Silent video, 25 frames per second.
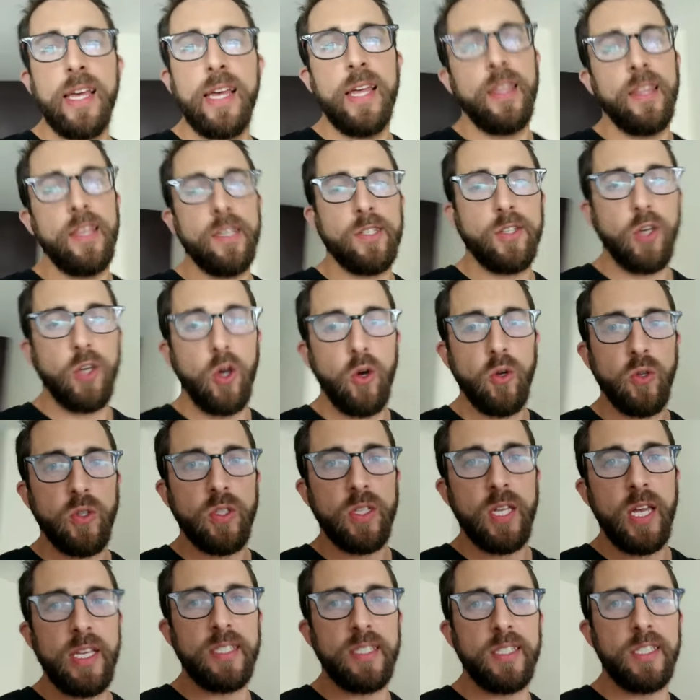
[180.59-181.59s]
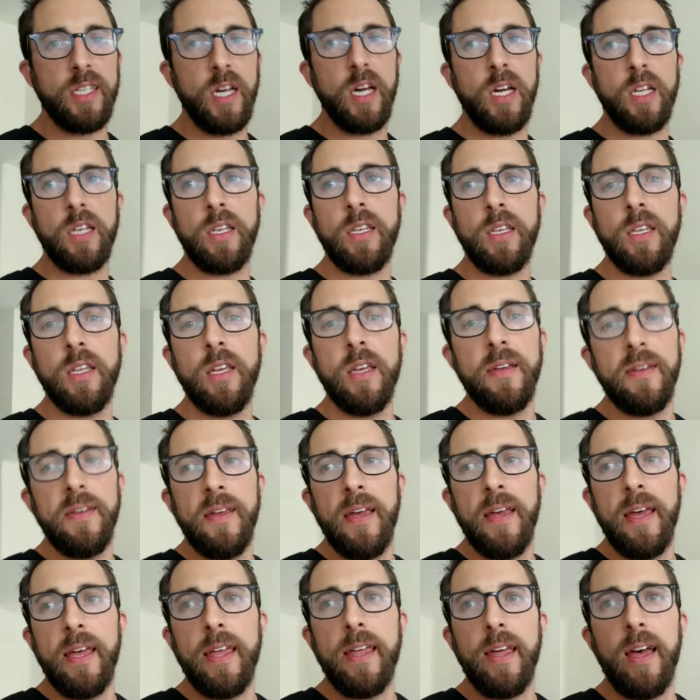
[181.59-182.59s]
this host has done
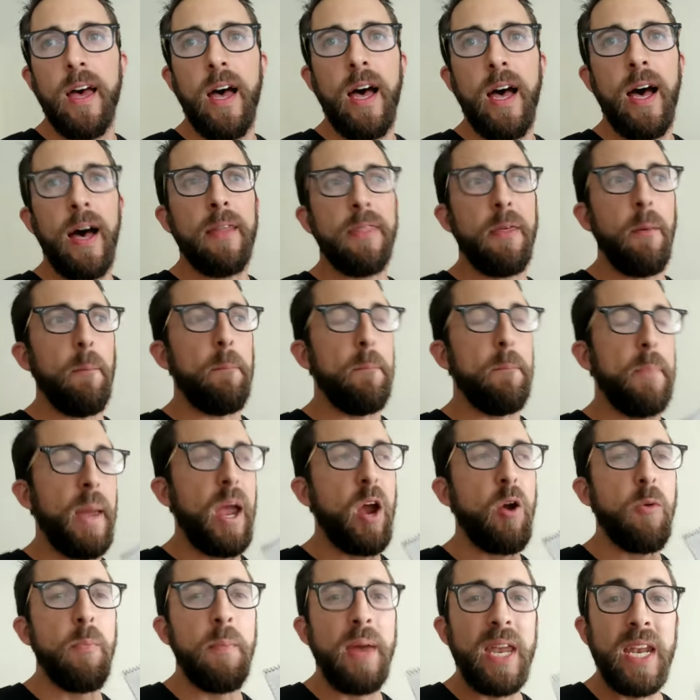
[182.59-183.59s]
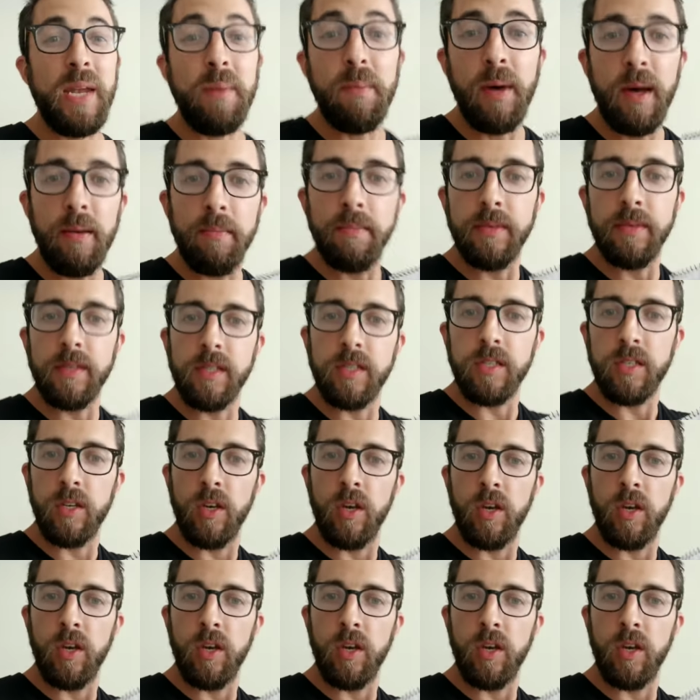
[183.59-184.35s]
the bare minimums